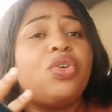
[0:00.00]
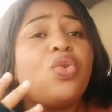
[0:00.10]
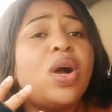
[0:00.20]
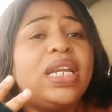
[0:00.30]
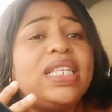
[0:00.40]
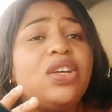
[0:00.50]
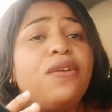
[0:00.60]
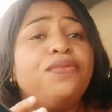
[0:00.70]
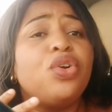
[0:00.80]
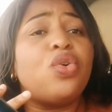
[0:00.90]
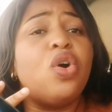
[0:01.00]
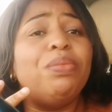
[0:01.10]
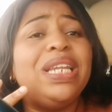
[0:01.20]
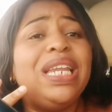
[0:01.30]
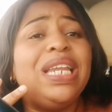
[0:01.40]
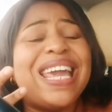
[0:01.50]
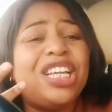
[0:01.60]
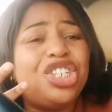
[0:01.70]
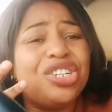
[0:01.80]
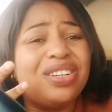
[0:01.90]
The quality of your
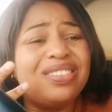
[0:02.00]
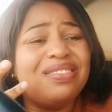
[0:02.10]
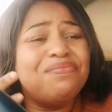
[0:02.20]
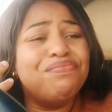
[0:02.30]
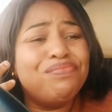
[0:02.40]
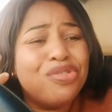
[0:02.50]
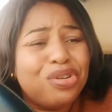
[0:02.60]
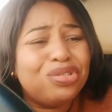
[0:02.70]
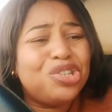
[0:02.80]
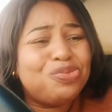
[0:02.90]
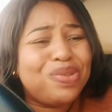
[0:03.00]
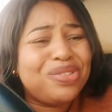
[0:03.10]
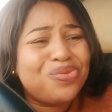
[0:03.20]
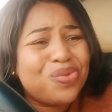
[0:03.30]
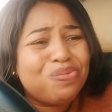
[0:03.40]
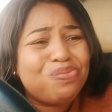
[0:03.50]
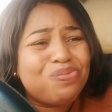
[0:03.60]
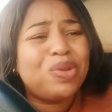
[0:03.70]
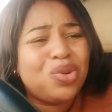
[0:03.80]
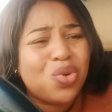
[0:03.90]
communication must be
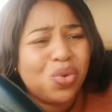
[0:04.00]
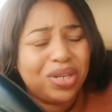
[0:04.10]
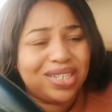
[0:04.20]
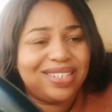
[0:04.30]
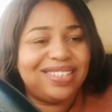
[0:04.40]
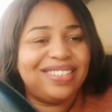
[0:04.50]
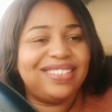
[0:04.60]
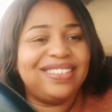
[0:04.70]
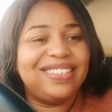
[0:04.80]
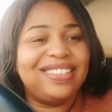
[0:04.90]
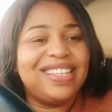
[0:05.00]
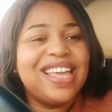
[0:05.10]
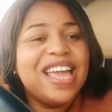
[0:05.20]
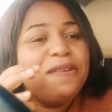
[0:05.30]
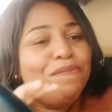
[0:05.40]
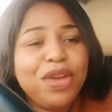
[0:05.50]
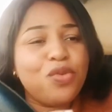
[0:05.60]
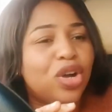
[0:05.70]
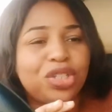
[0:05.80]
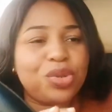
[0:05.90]
good.
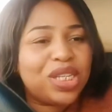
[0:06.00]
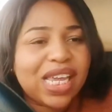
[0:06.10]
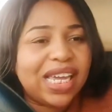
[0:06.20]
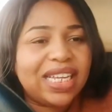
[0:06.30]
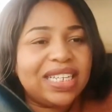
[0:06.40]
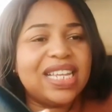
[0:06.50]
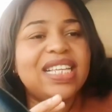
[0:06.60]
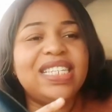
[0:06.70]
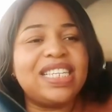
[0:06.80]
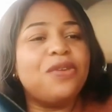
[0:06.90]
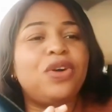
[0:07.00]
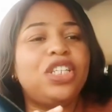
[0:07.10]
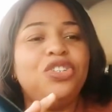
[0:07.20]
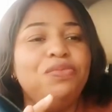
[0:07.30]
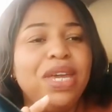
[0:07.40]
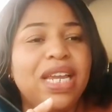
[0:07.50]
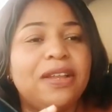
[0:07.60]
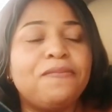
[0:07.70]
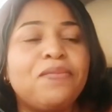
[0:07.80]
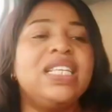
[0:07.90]
Mean what you say. Say what you
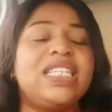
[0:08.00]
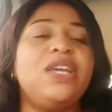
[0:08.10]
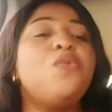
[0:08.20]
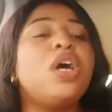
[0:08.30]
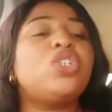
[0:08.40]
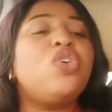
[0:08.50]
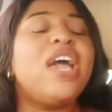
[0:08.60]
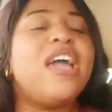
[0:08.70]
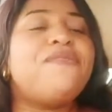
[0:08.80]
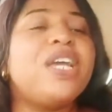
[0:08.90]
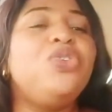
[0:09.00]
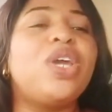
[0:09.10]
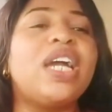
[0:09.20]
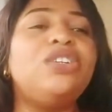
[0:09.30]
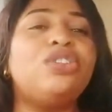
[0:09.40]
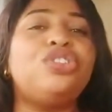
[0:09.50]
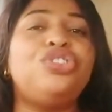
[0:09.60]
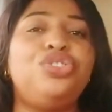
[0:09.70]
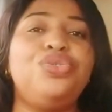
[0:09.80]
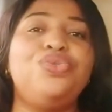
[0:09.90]
mean. See, whatsoever you
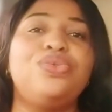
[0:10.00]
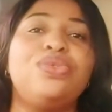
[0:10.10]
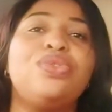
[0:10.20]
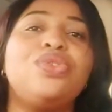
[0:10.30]
cannot do,